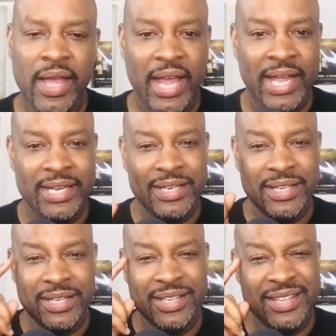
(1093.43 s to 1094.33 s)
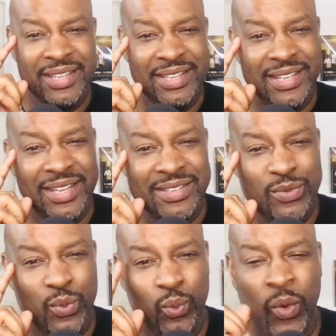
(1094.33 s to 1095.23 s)
and
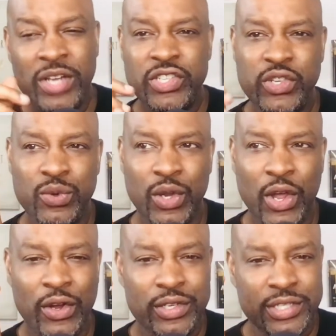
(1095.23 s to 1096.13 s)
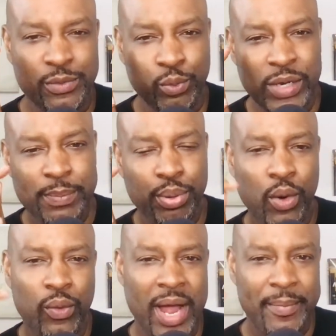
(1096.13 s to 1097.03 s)
once you learn to
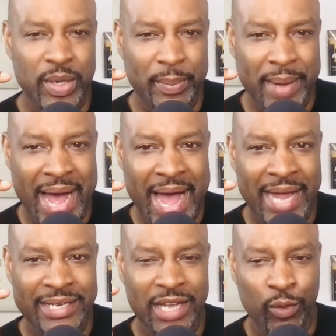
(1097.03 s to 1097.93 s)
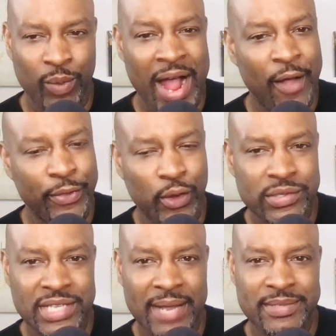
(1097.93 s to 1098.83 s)
reprogram your mind around
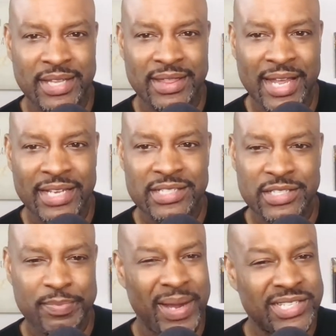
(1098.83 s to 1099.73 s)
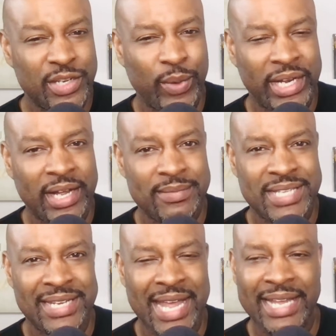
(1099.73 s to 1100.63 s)
those types of things, especially when it comes
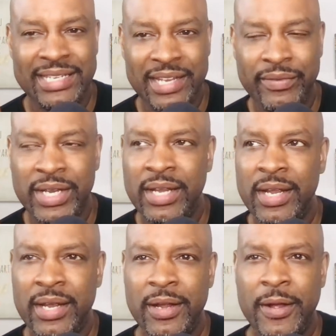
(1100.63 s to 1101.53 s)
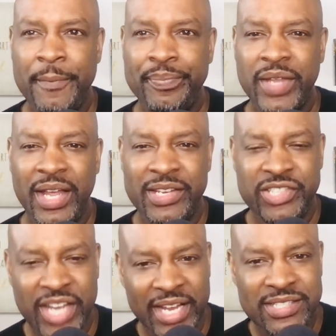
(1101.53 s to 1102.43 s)
to negativity, and
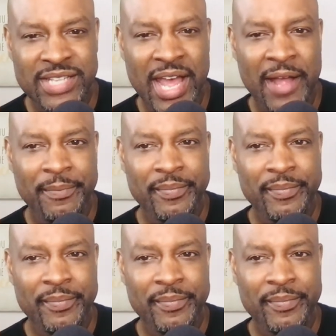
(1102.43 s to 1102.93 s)
change that,